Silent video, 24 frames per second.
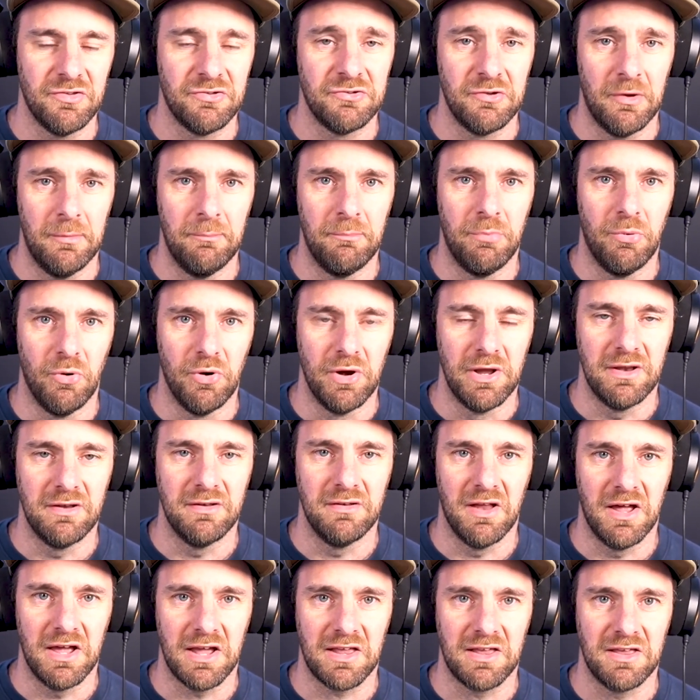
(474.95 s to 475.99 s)
some
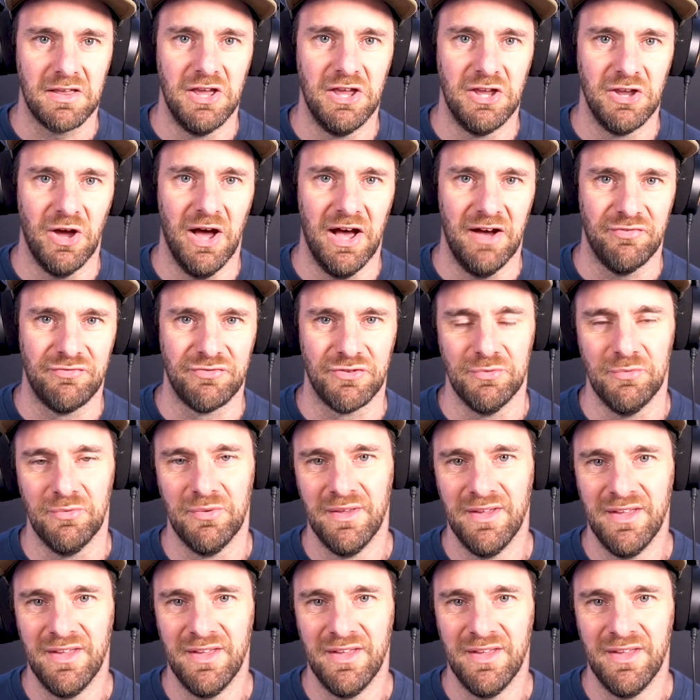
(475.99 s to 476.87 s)
point, like, you have to